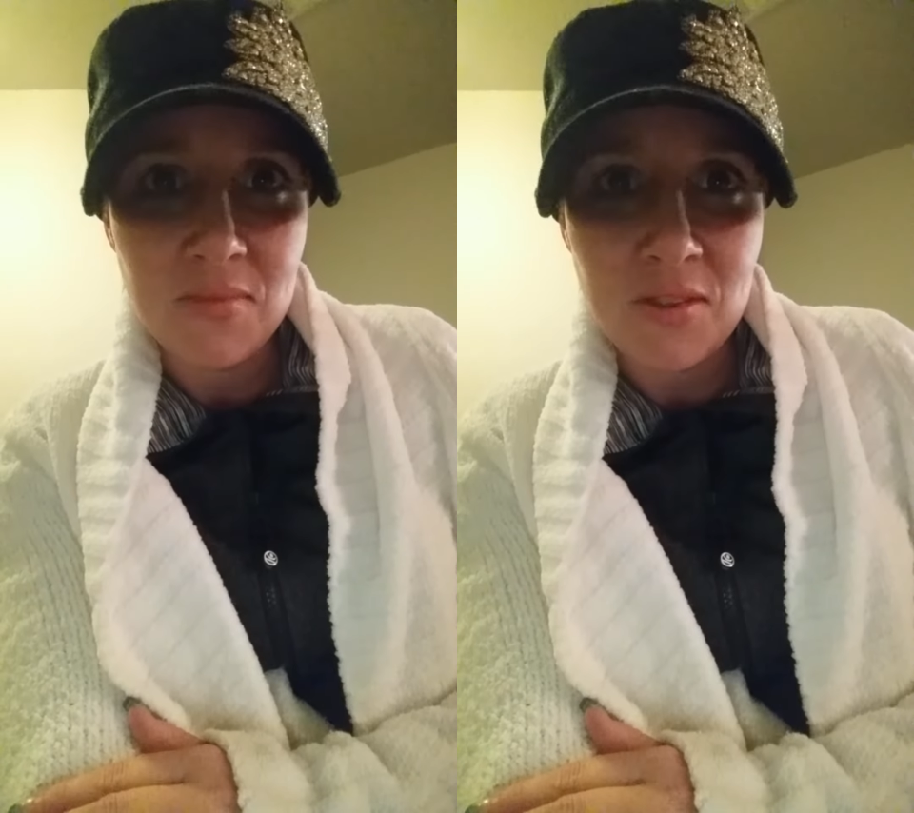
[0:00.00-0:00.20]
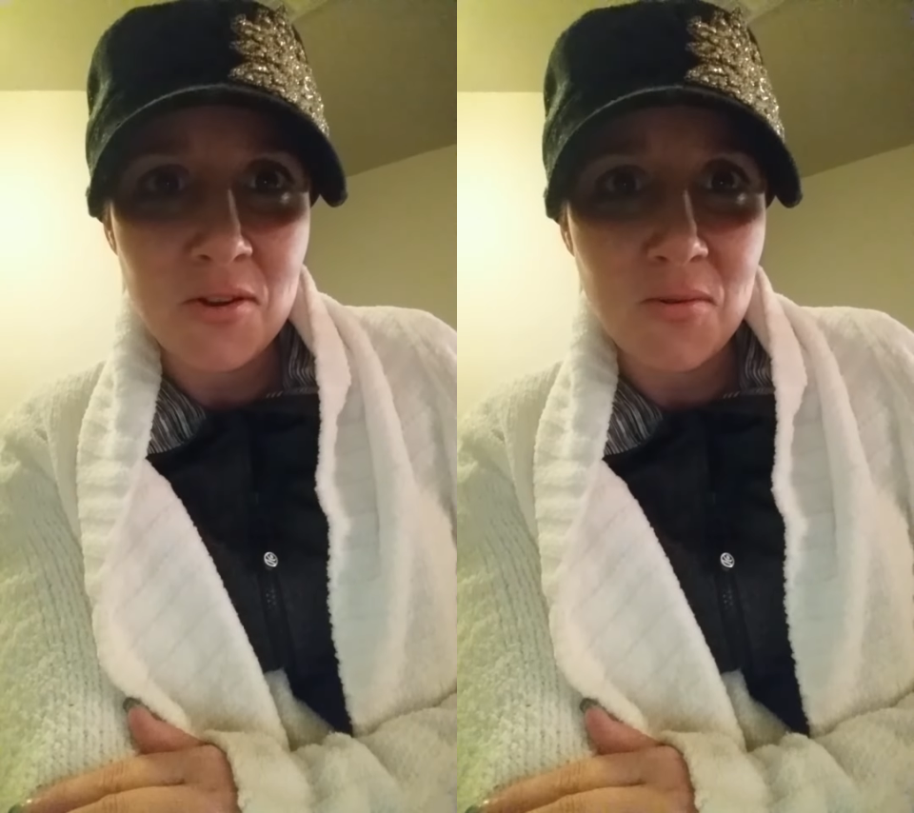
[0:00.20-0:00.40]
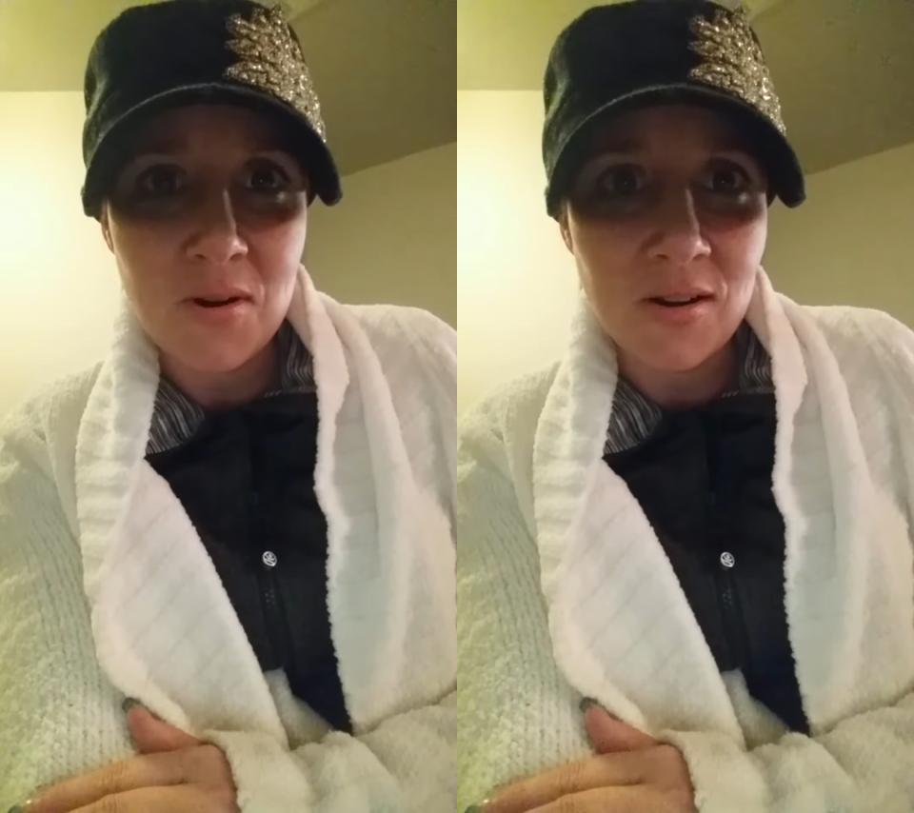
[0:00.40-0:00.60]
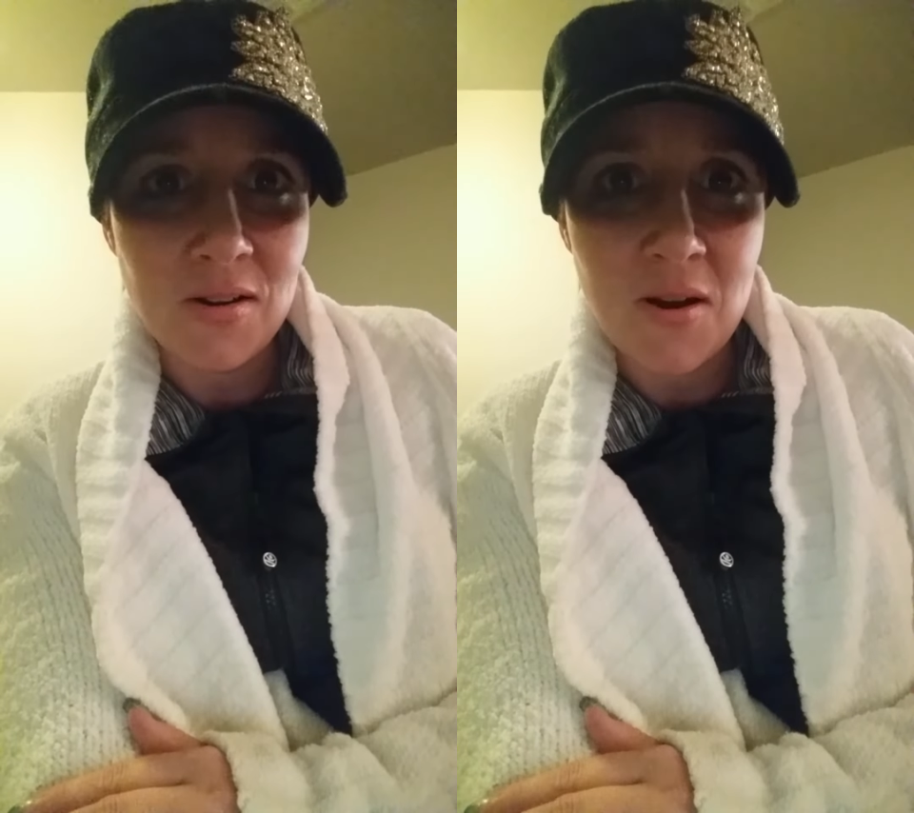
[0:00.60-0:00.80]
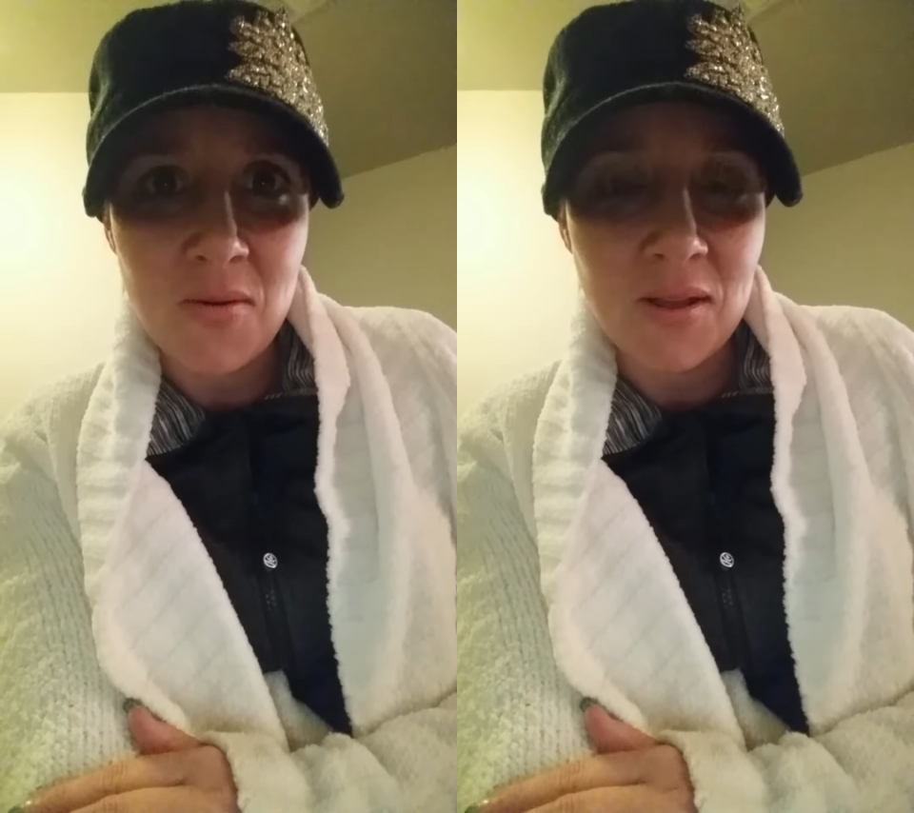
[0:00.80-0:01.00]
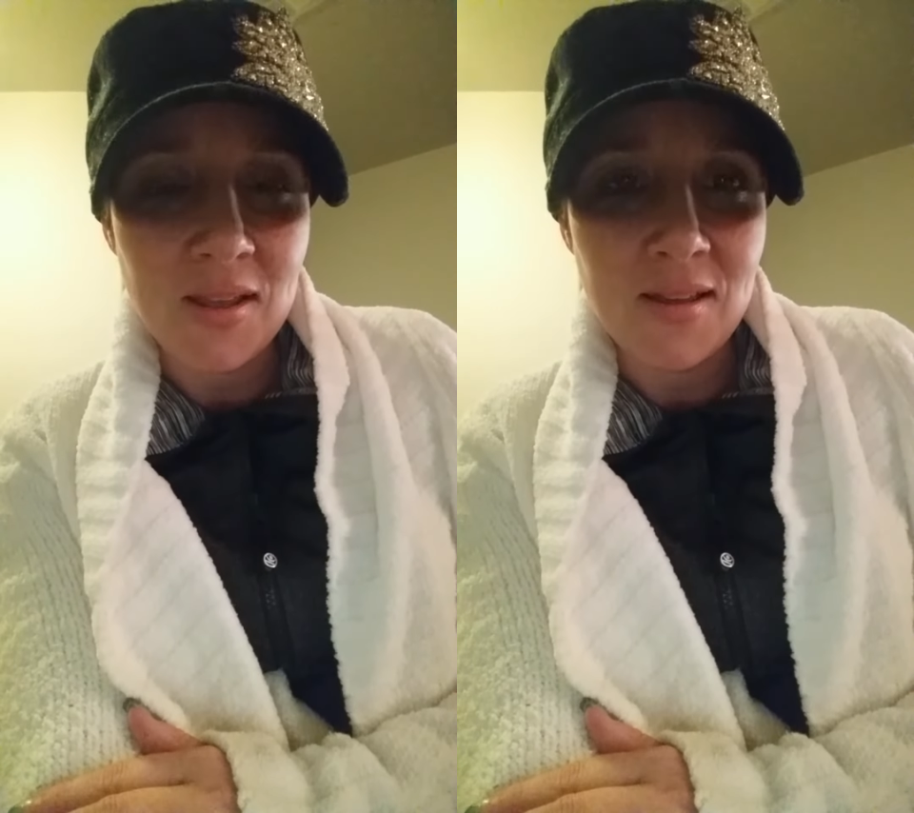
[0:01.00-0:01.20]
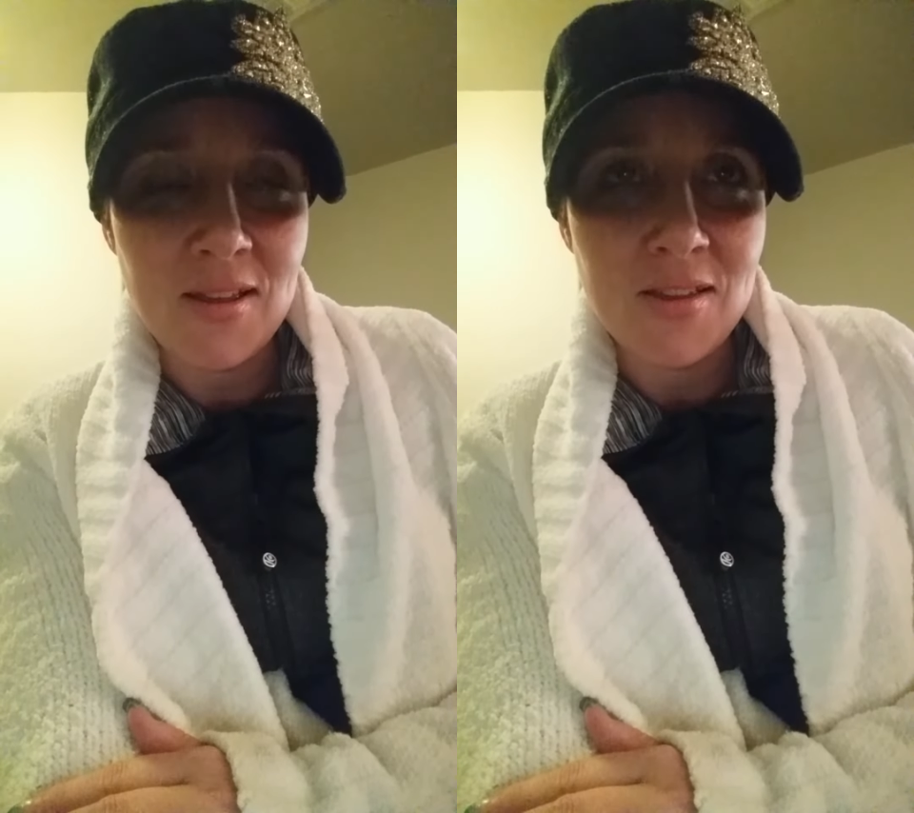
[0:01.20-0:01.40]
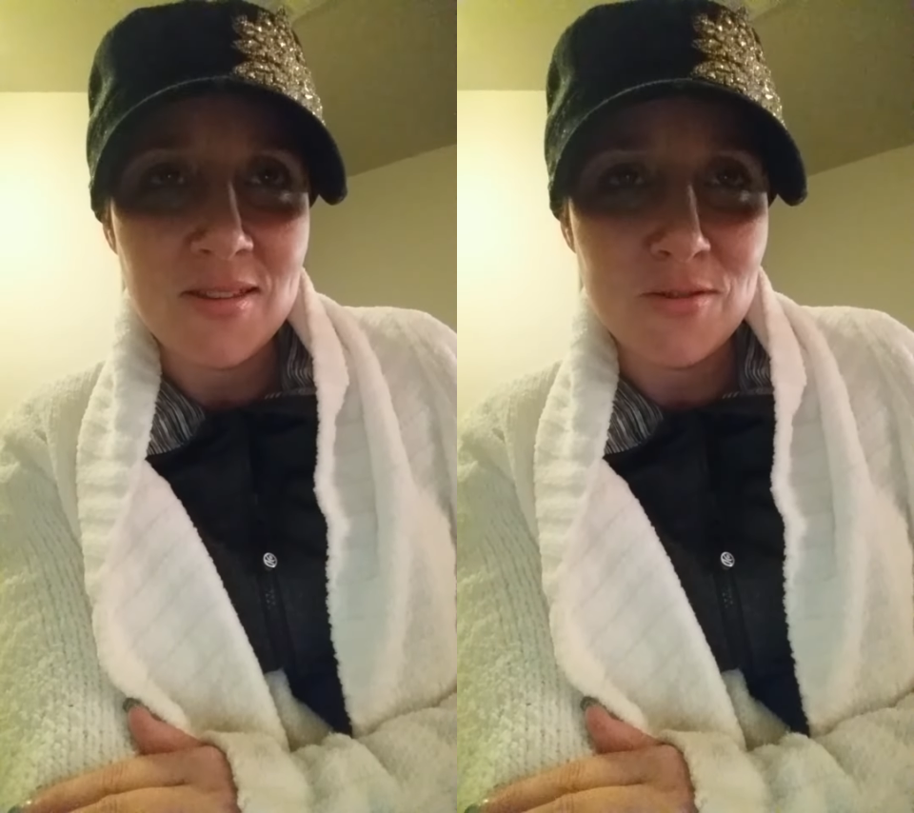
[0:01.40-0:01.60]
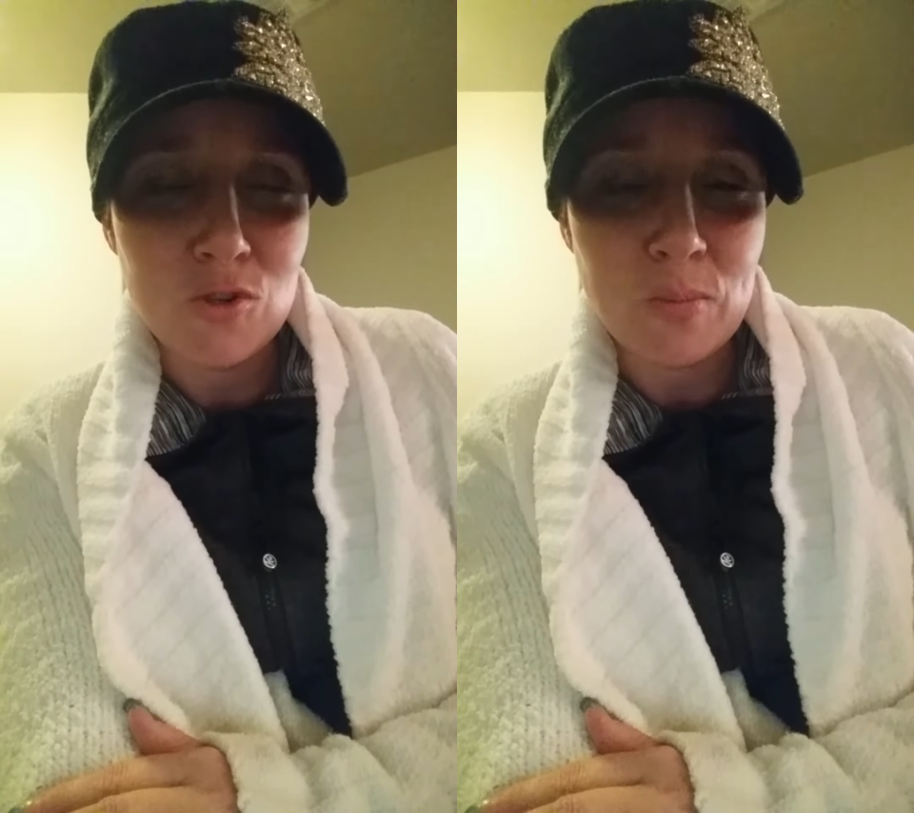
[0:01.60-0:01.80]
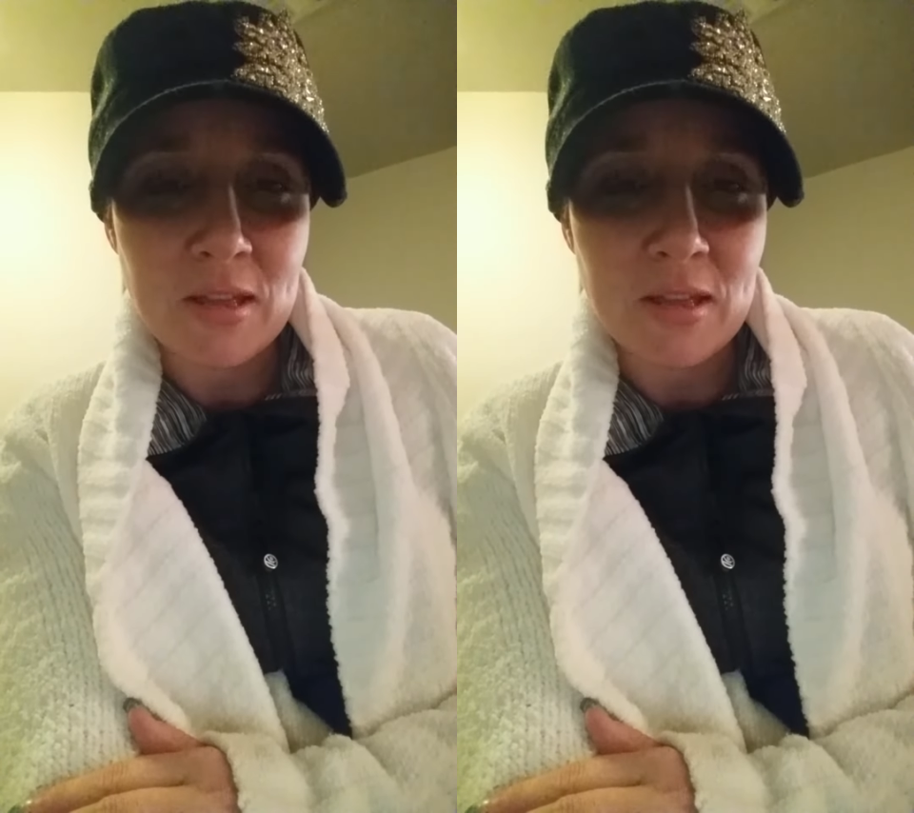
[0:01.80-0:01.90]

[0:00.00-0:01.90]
You are going huge